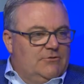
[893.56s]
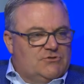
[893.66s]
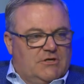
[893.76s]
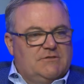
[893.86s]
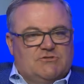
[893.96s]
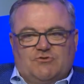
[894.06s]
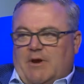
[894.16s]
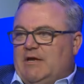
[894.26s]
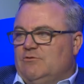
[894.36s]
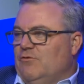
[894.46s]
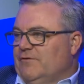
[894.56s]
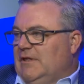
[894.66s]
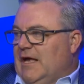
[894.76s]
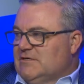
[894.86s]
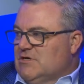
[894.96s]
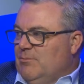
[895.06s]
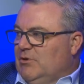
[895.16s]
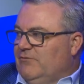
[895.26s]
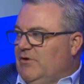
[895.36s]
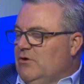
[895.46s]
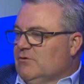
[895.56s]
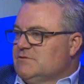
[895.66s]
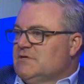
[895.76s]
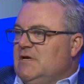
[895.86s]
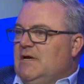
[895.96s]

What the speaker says: constrained over the last couple of years.